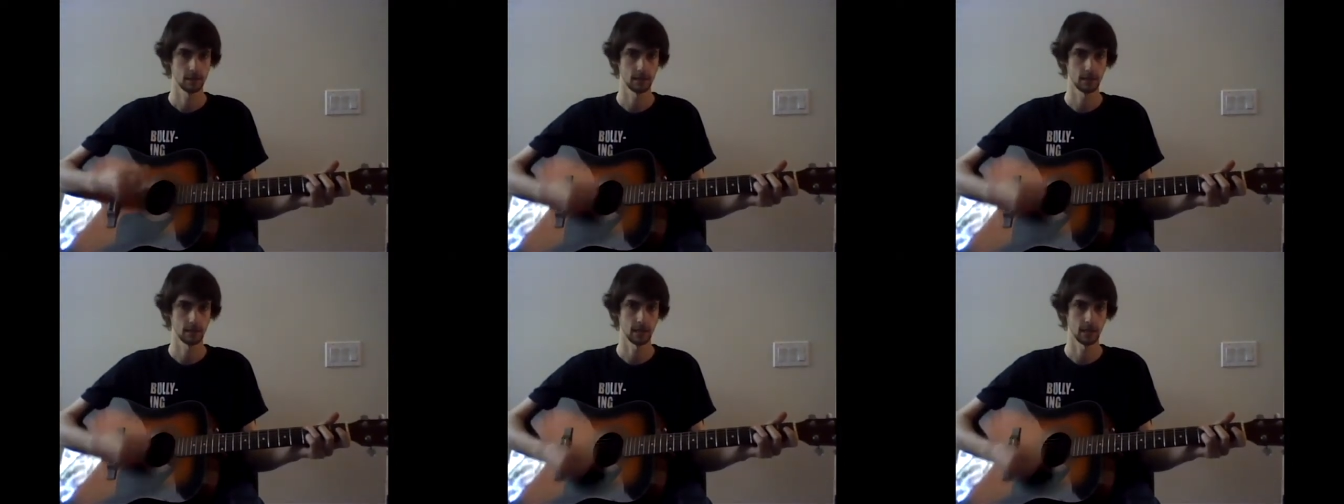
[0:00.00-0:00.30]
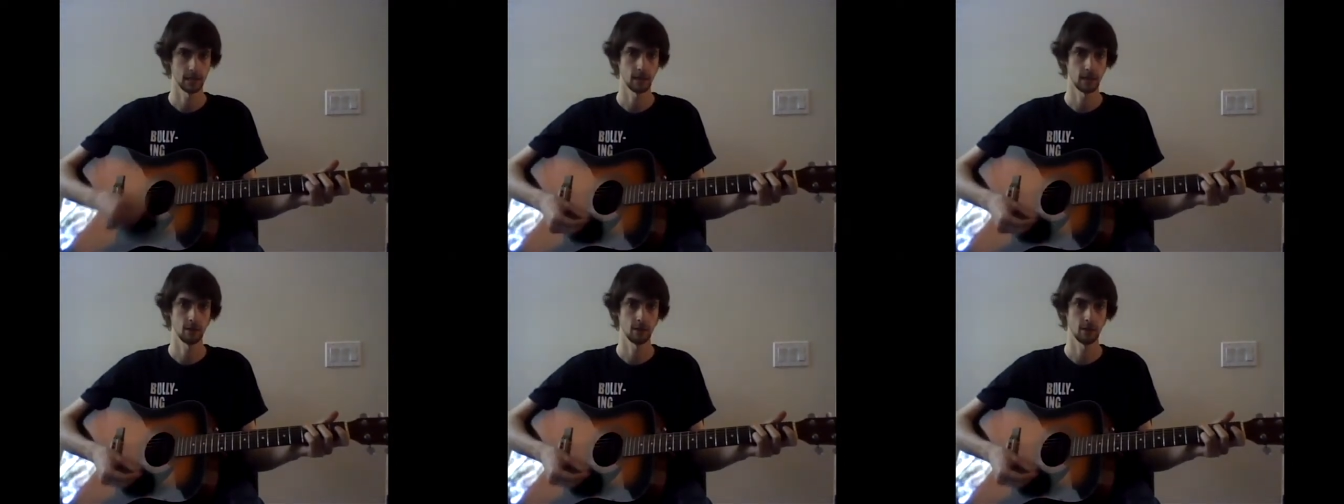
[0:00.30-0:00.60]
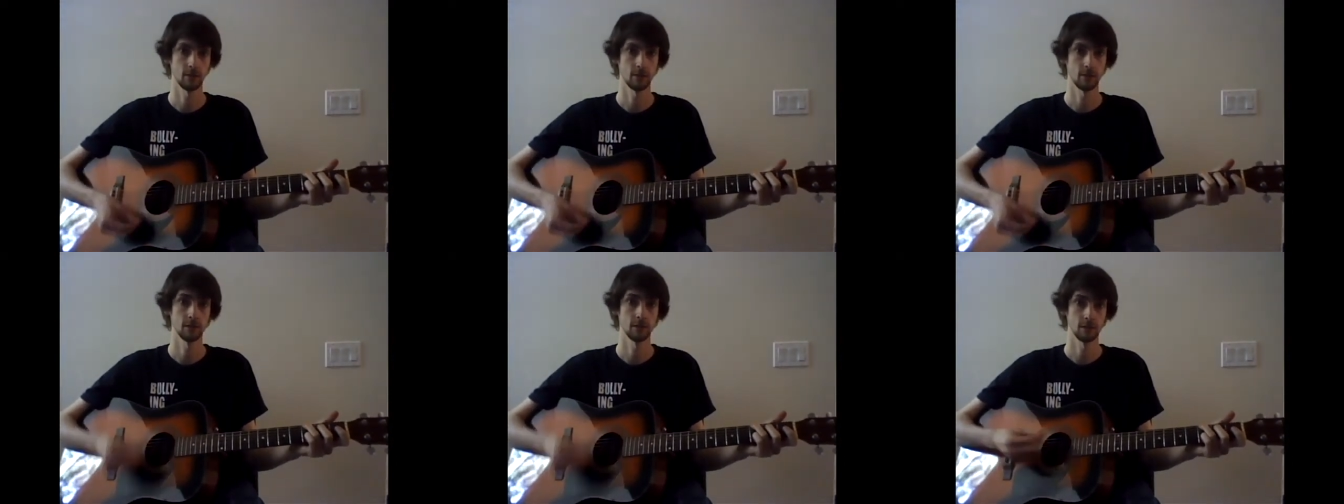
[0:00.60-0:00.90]

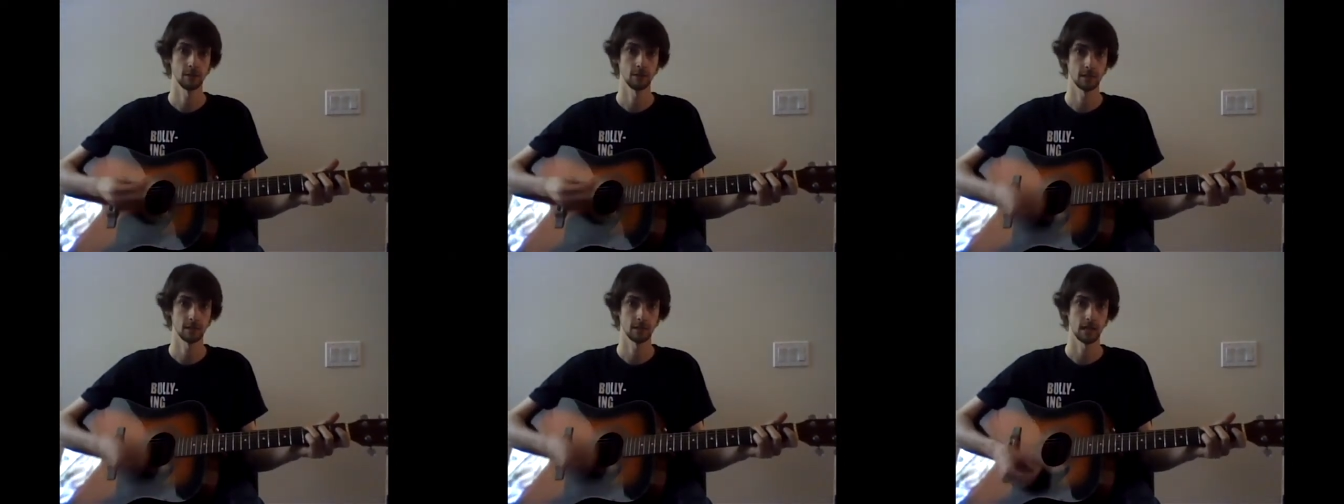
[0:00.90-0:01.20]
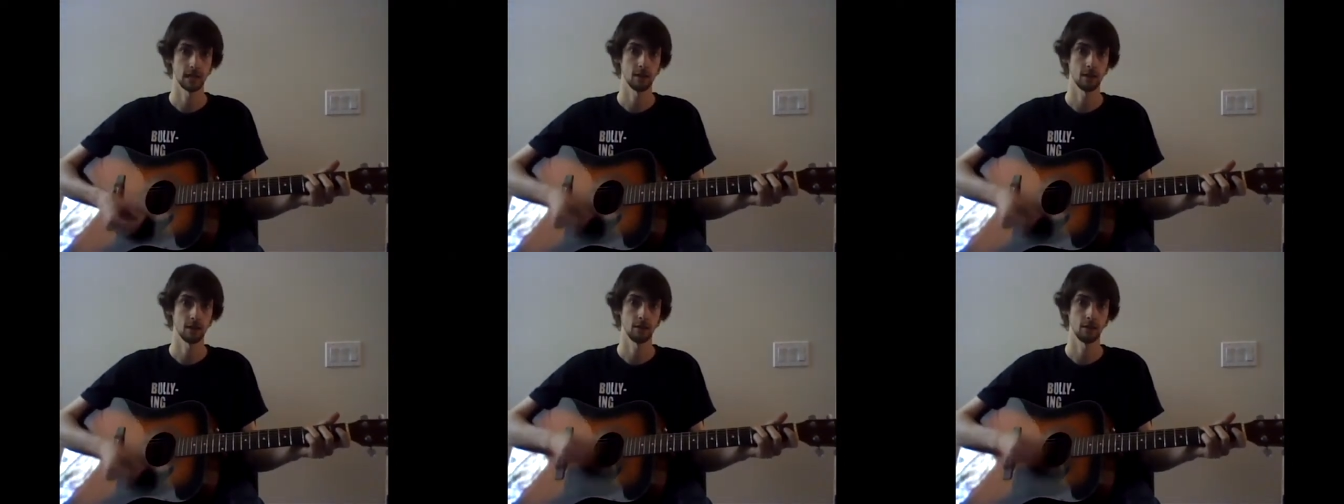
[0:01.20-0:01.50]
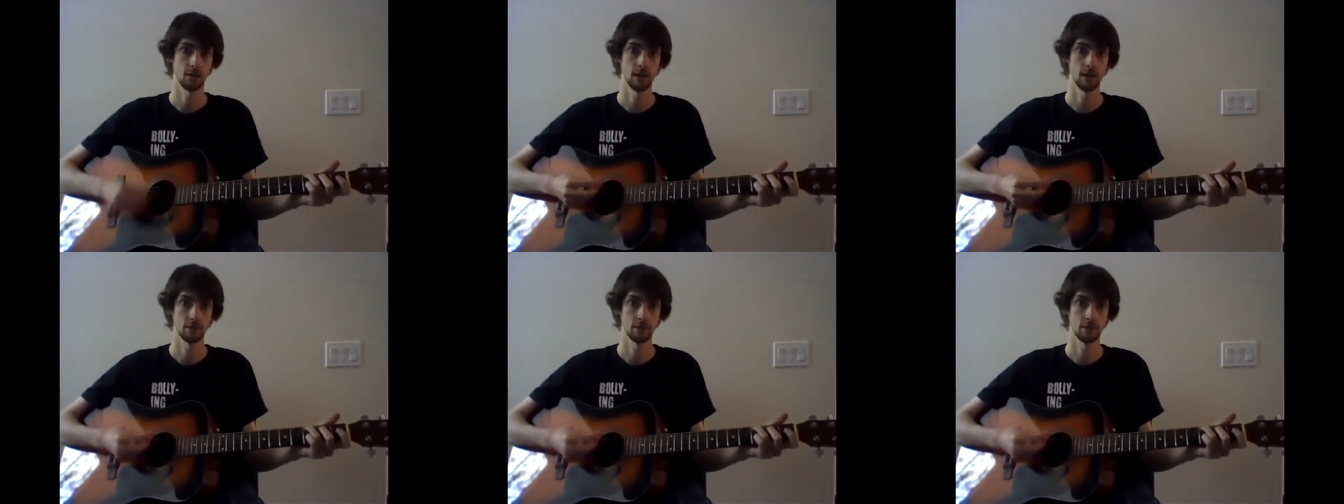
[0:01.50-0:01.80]
down, down,
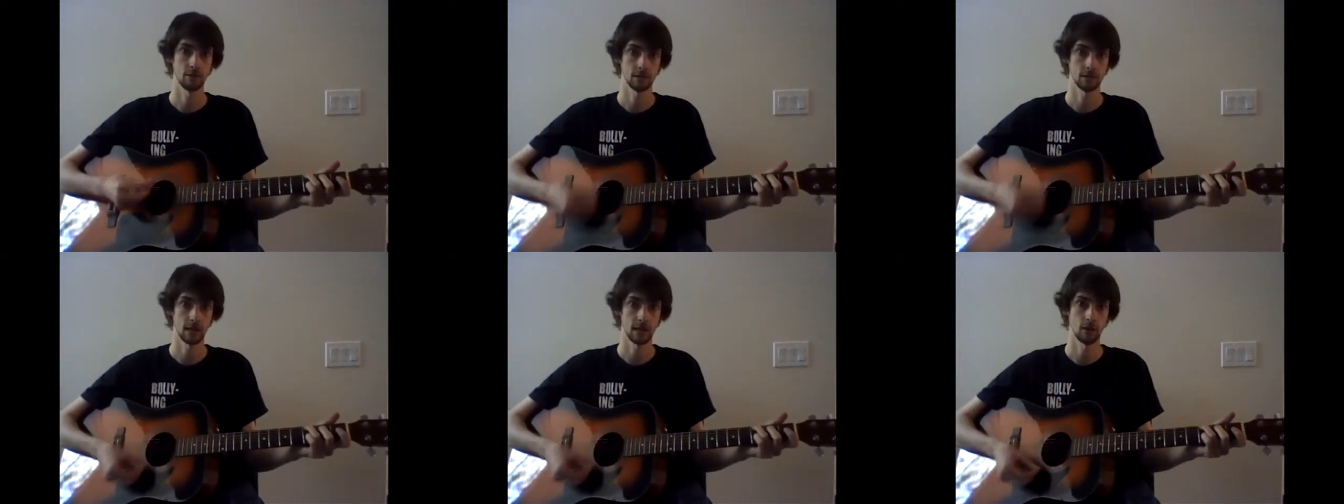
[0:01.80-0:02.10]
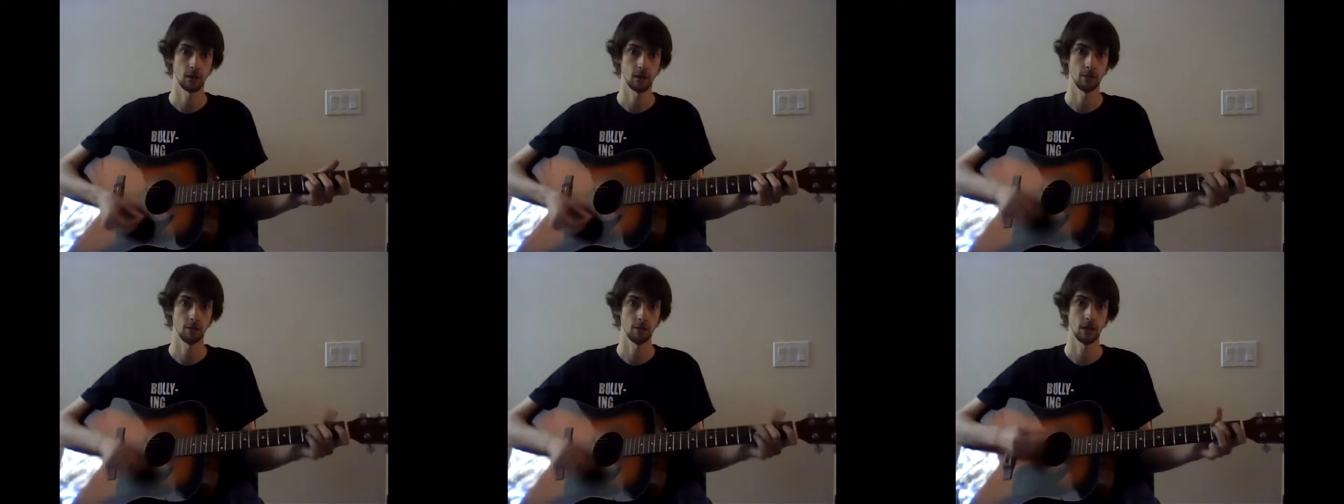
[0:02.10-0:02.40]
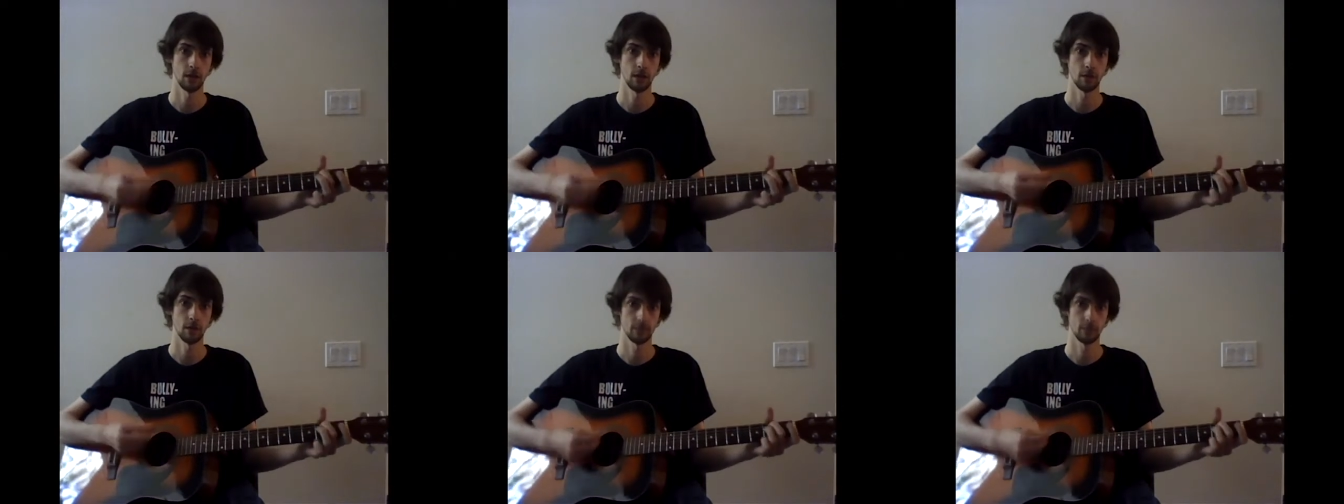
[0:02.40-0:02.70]
up, down,
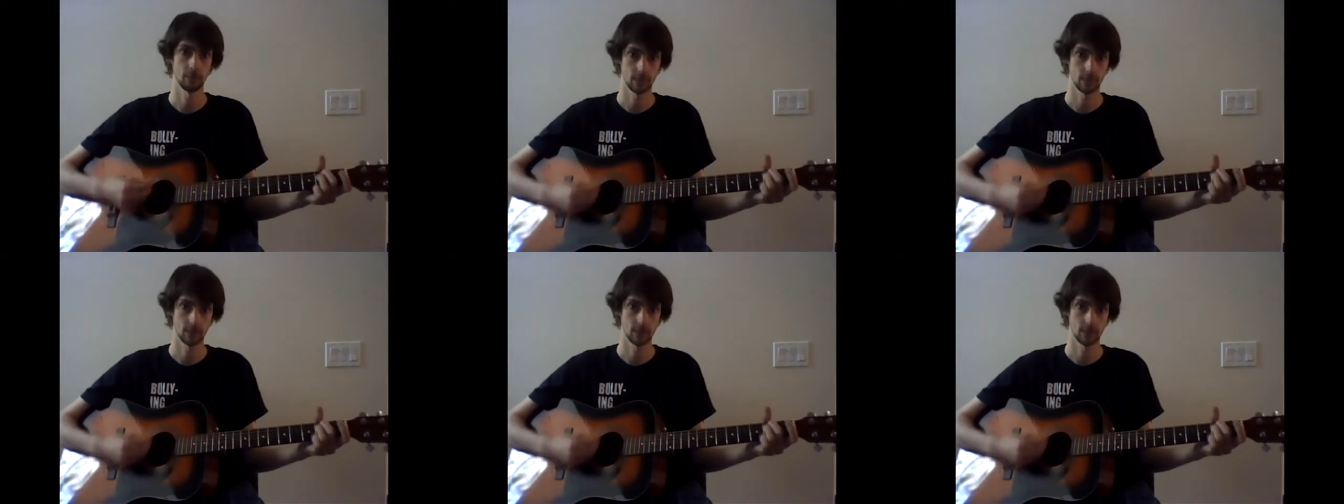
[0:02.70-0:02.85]
up,